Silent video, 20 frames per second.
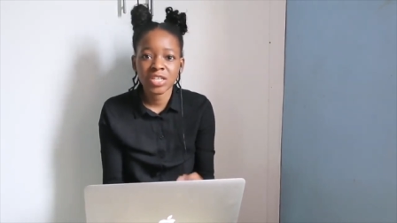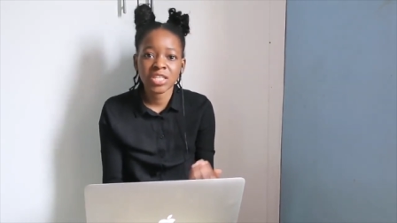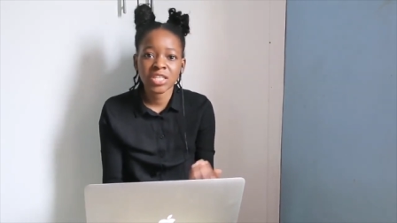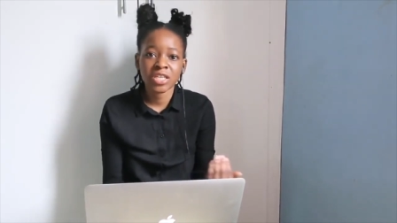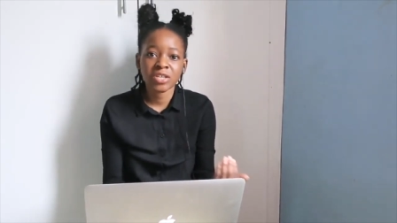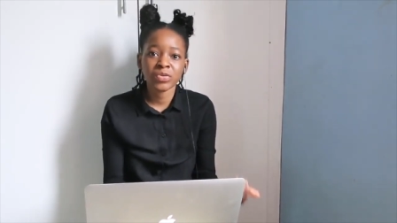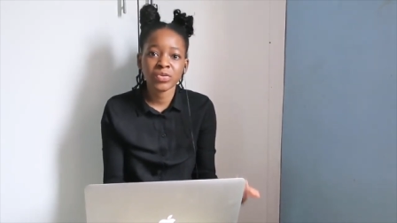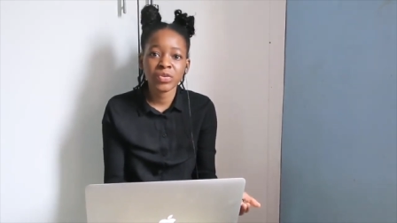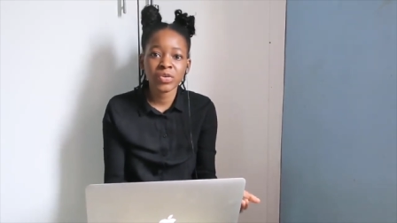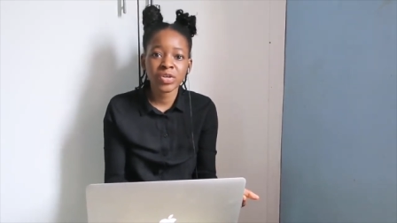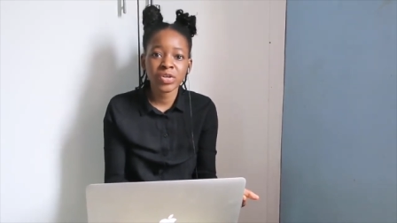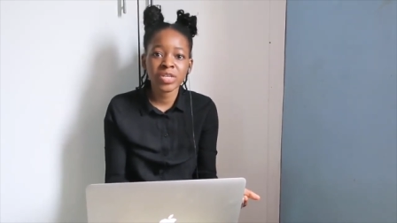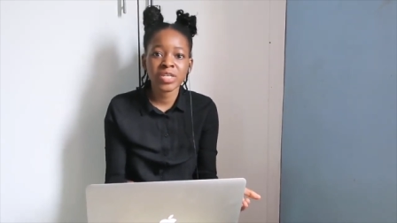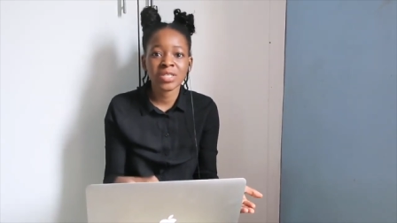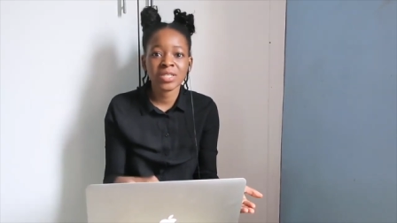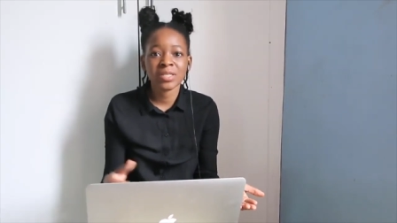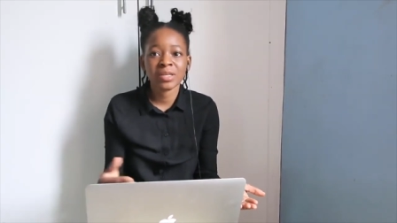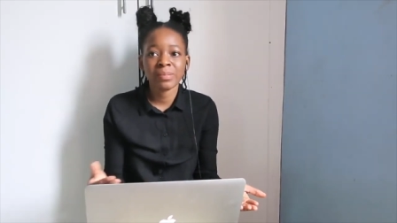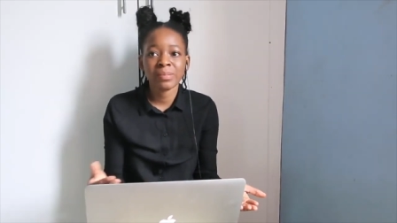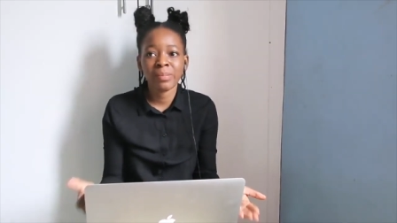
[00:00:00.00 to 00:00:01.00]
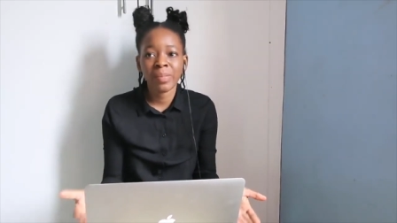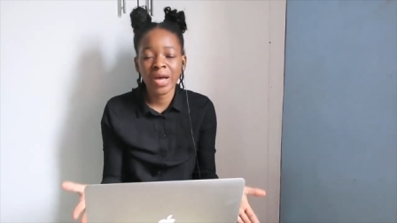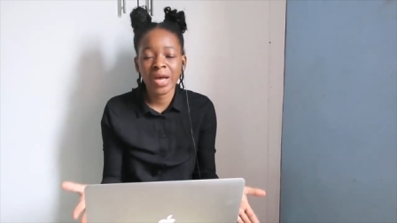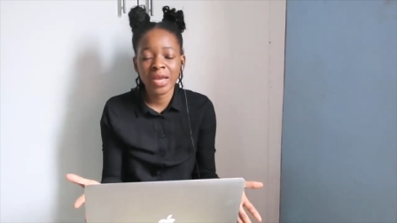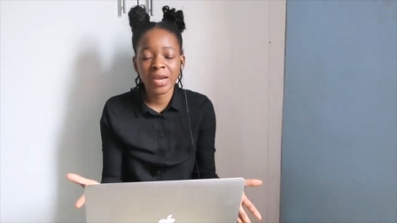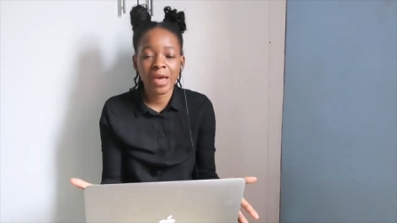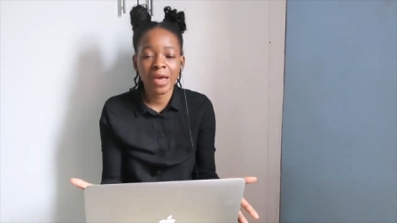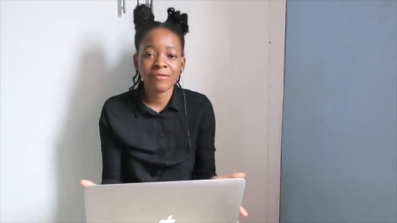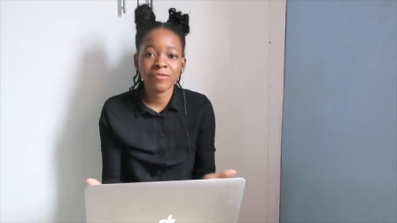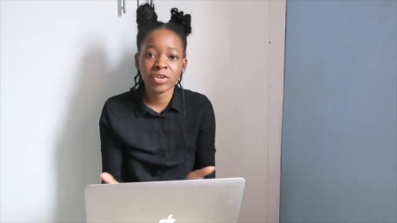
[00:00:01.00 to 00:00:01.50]
Is it good? Is it
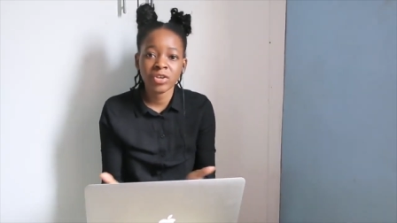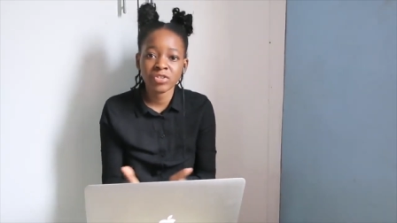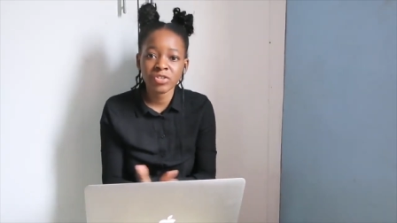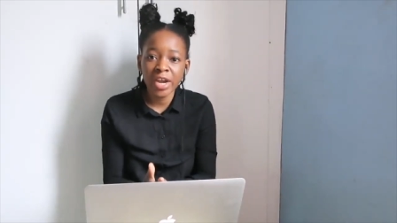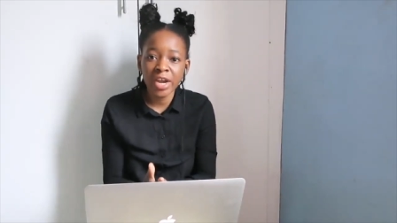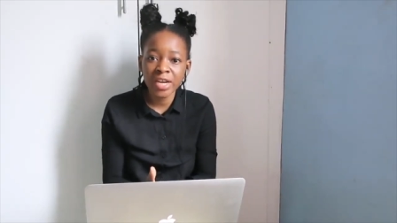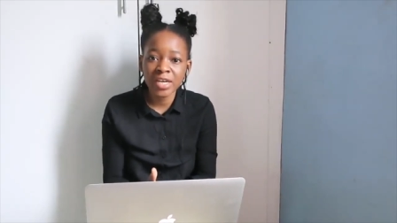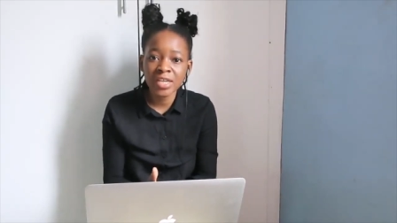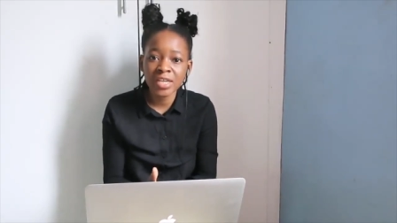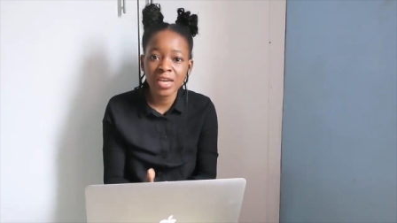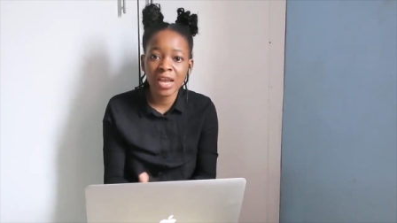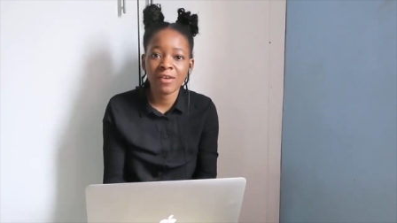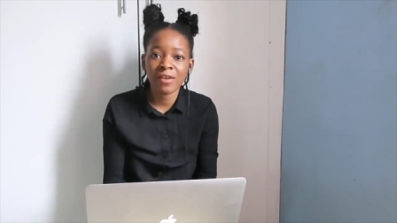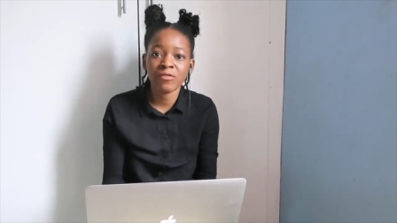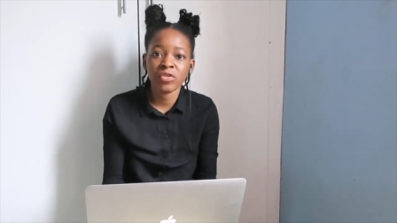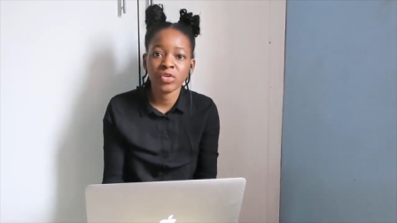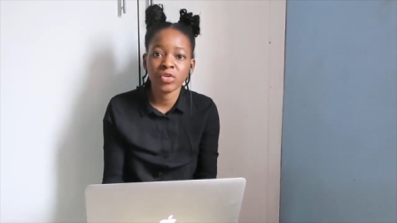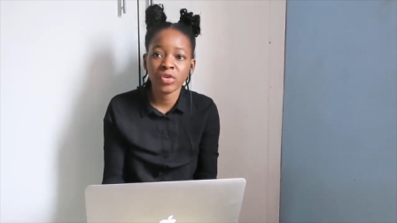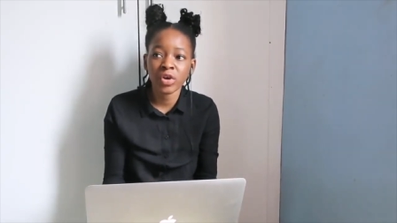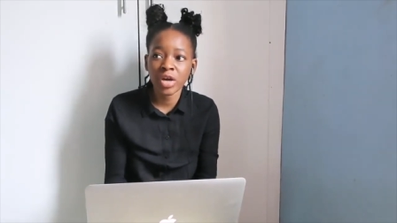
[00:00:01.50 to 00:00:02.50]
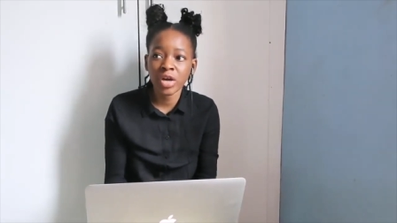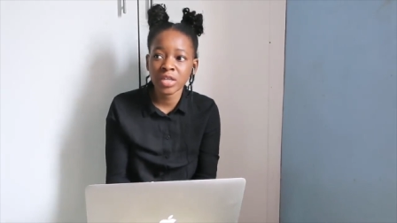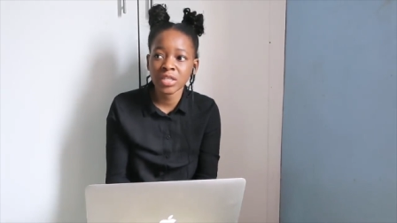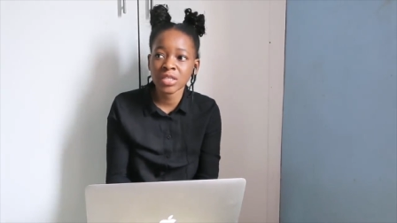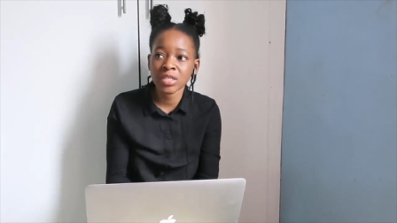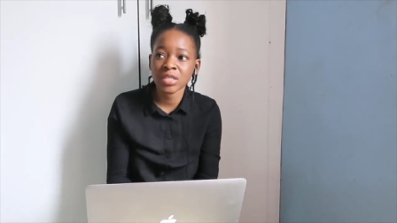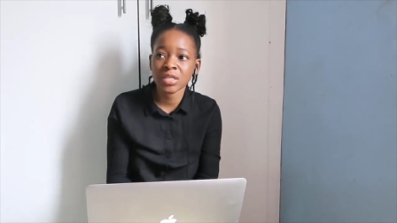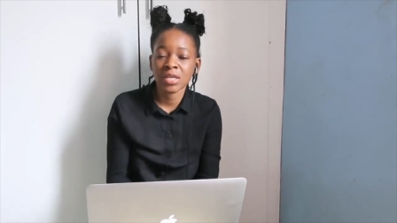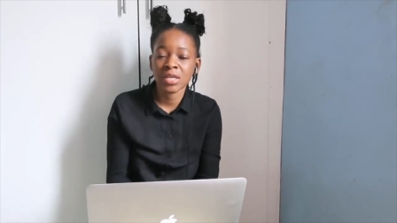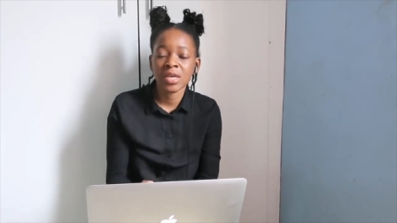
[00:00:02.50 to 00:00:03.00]
bad? Have you tried it? Have you
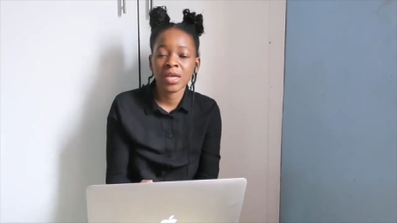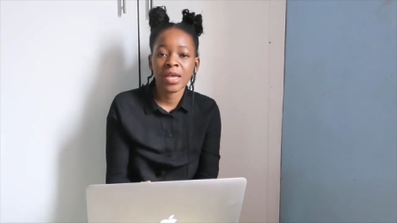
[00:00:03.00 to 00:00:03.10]
not?